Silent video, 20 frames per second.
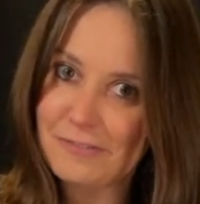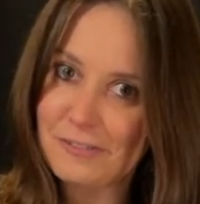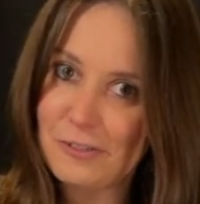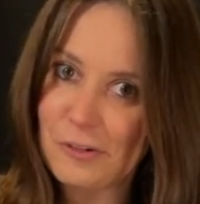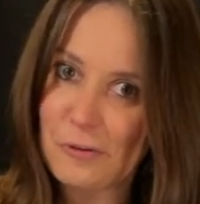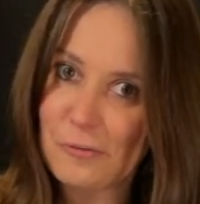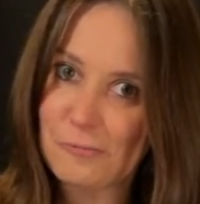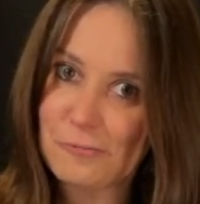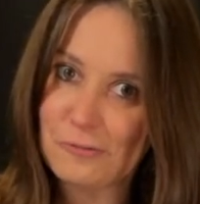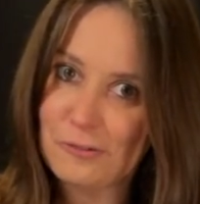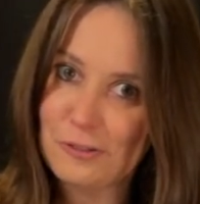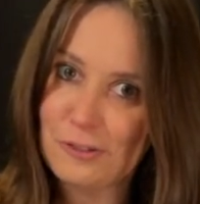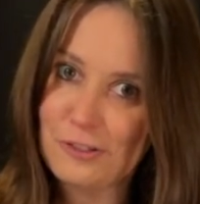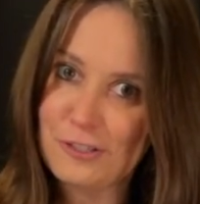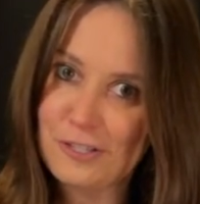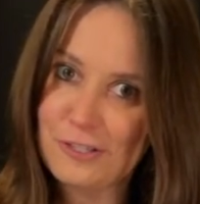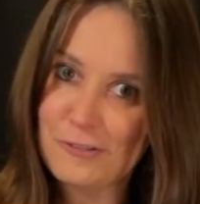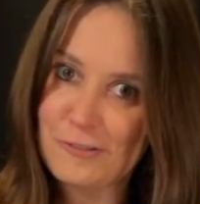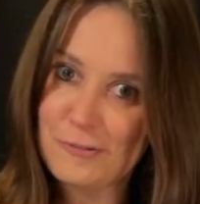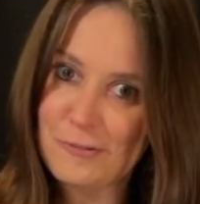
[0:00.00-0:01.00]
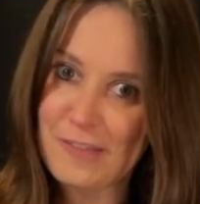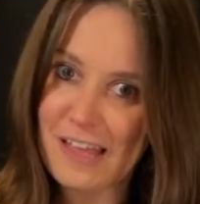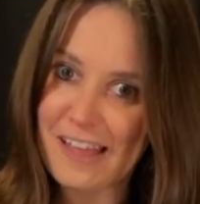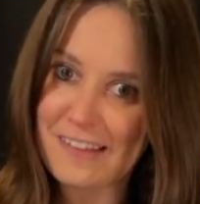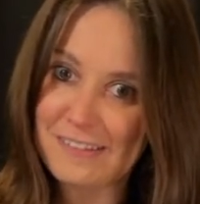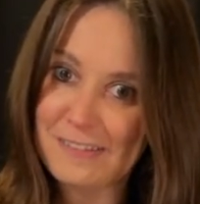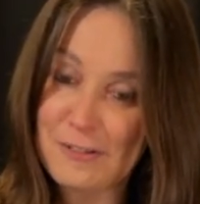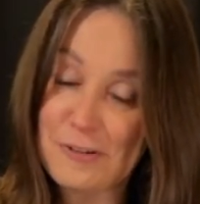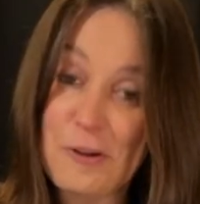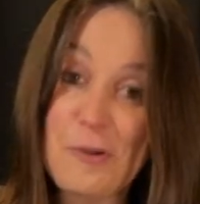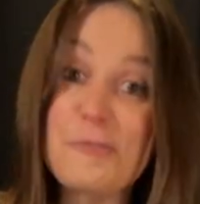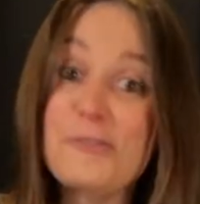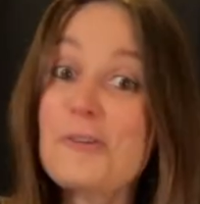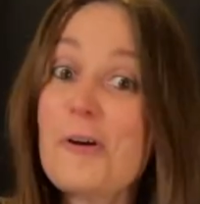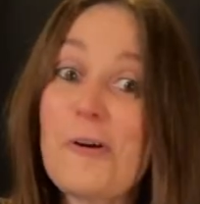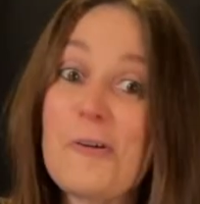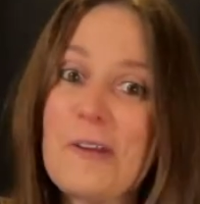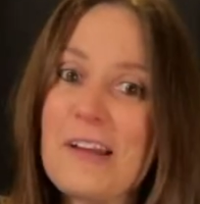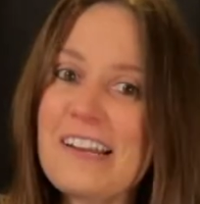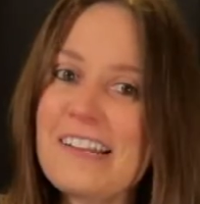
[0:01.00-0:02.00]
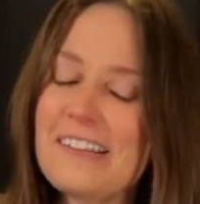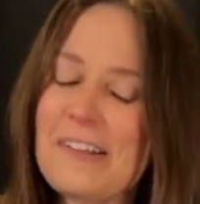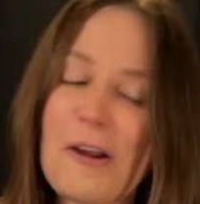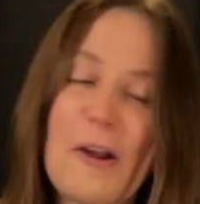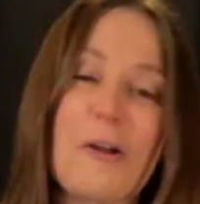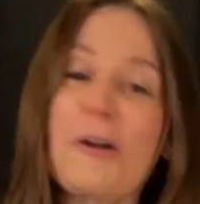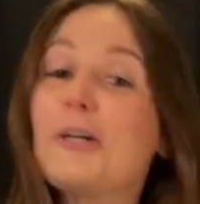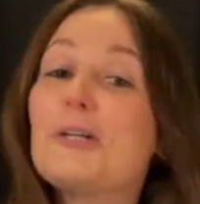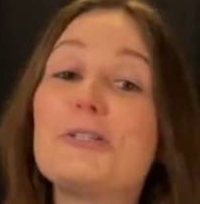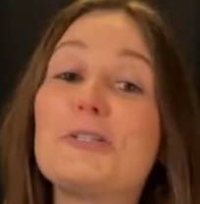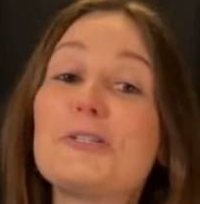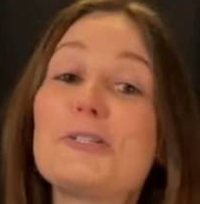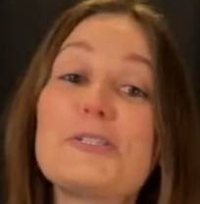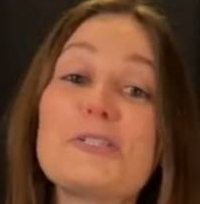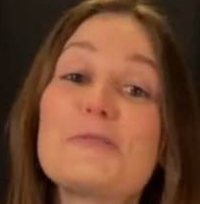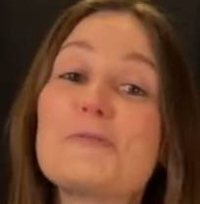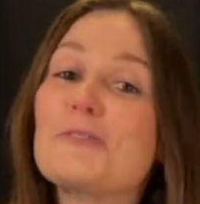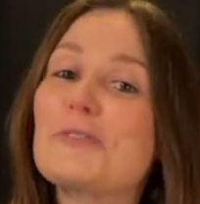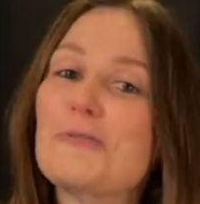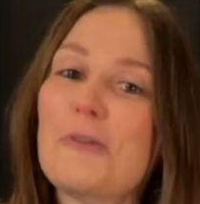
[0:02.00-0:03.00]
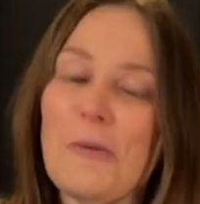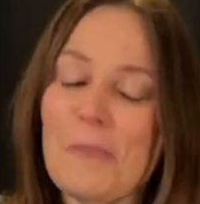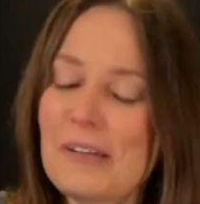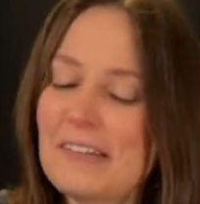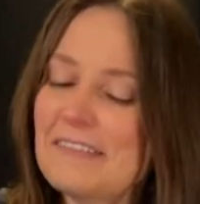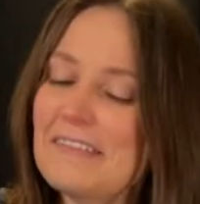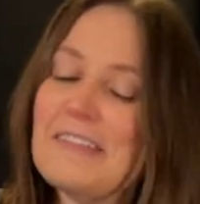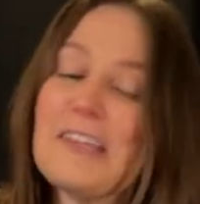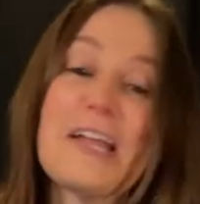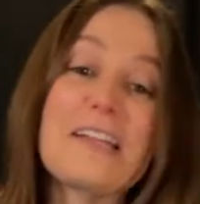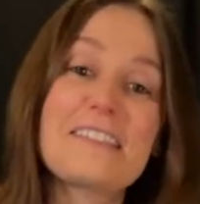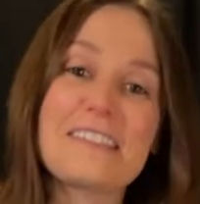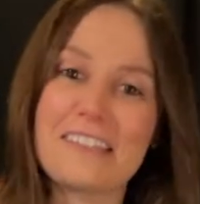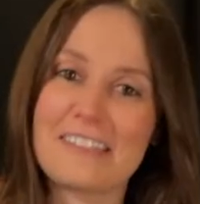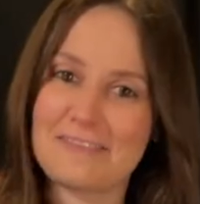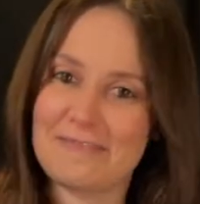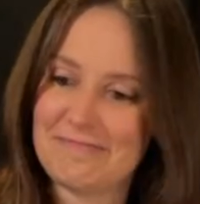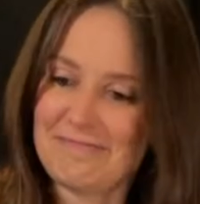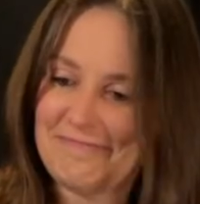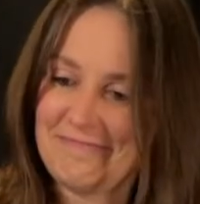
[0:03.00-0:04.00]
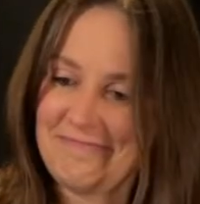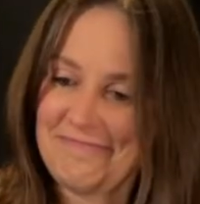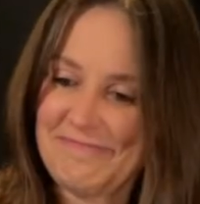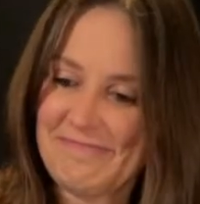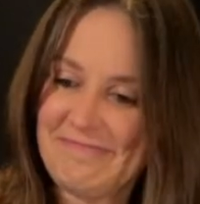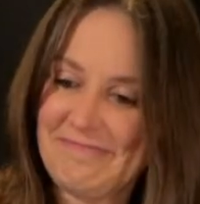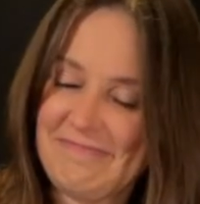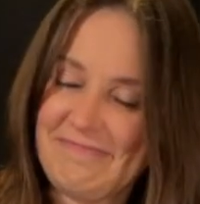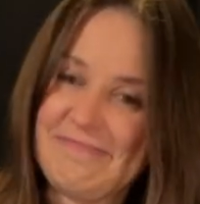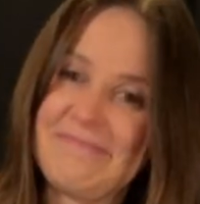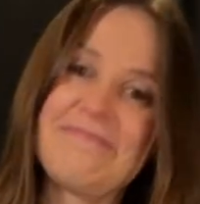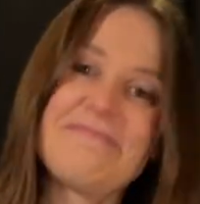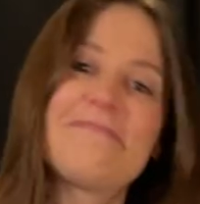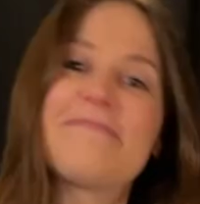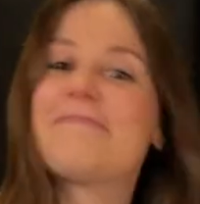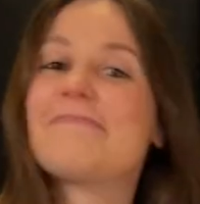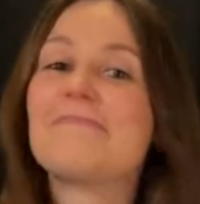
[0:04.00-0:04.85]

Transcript: So just include that. The note's already there. Just strum it. That's it. And